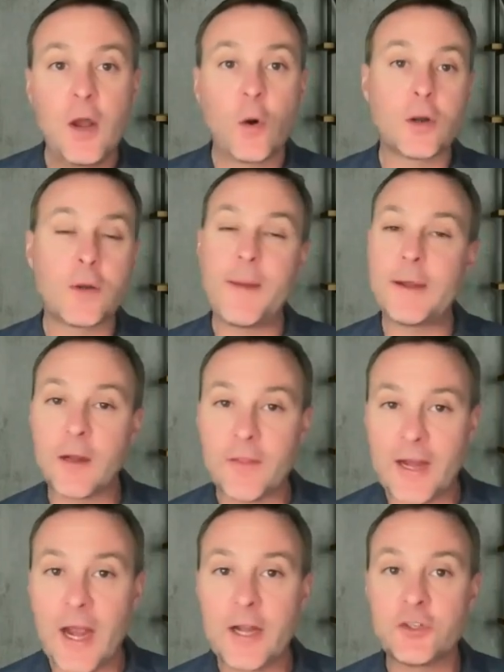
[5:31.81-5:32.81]
or depending on
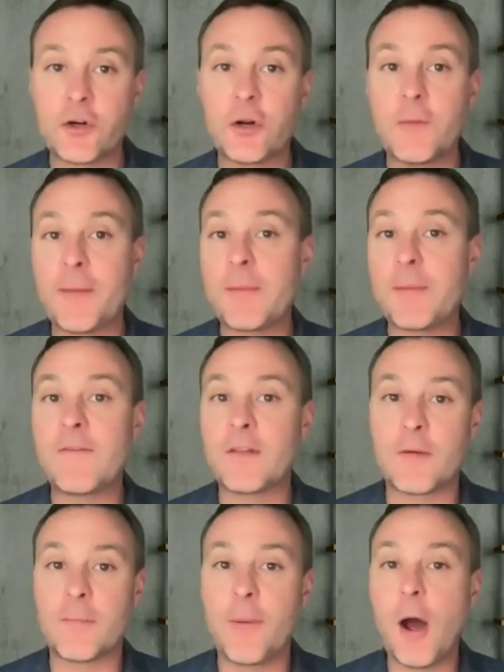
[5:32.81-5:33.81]
the kind of journal, maybe
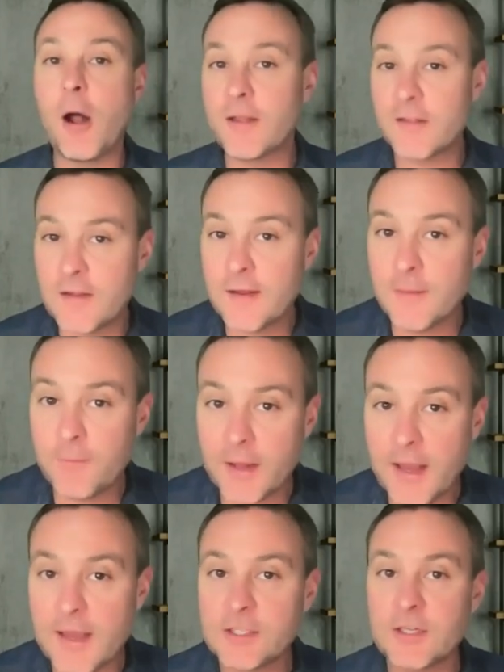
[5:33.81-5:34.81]
even some policy
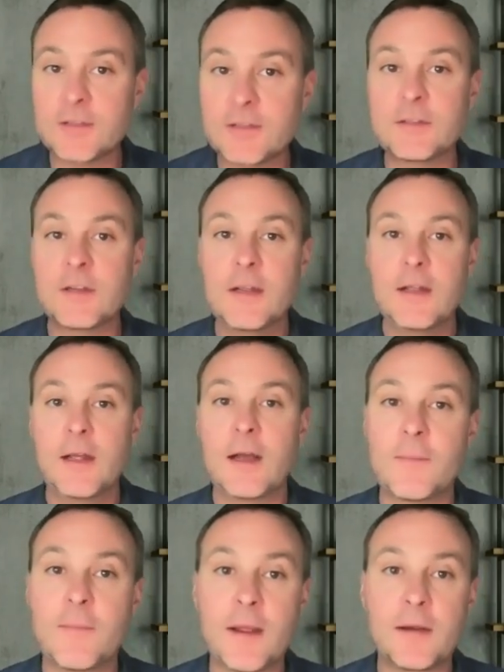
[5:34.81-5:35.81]
implications
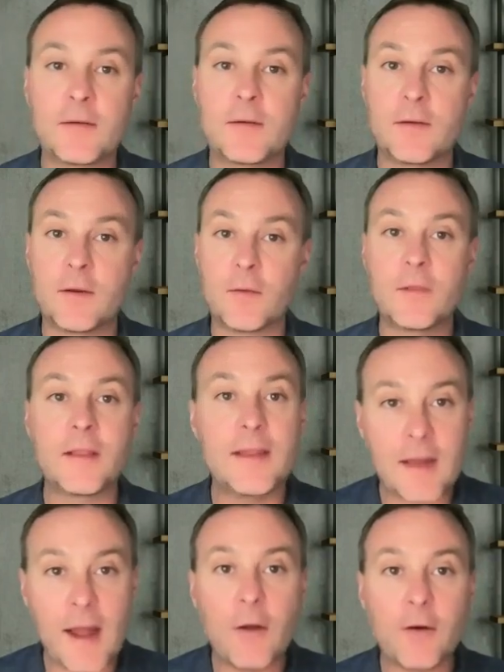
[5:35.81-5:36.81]
that might
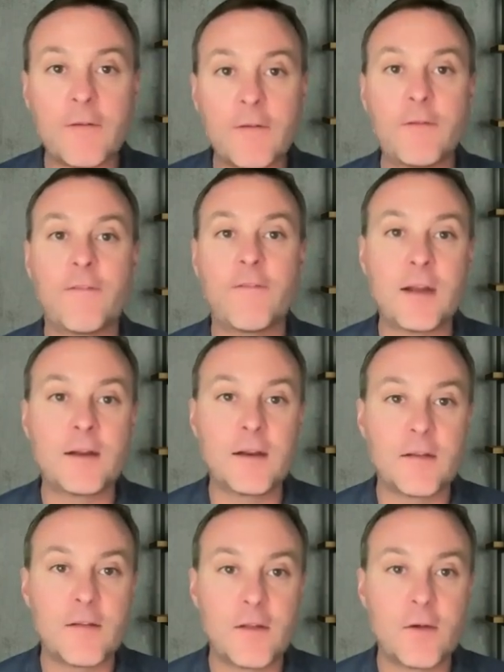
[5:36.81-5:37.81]
lead out of the
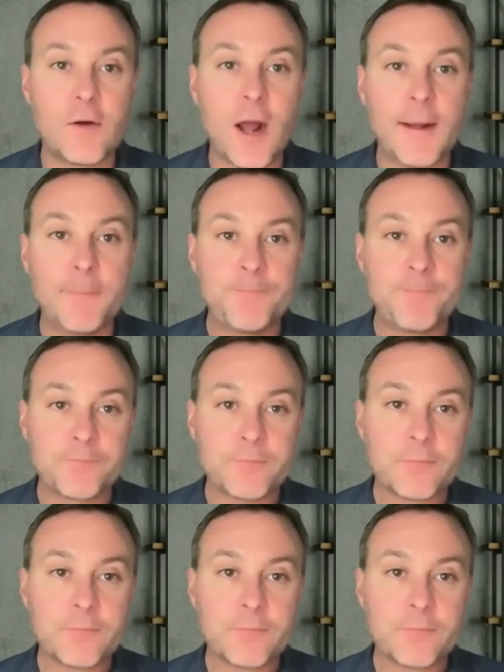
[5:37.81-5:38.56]
findings that you got.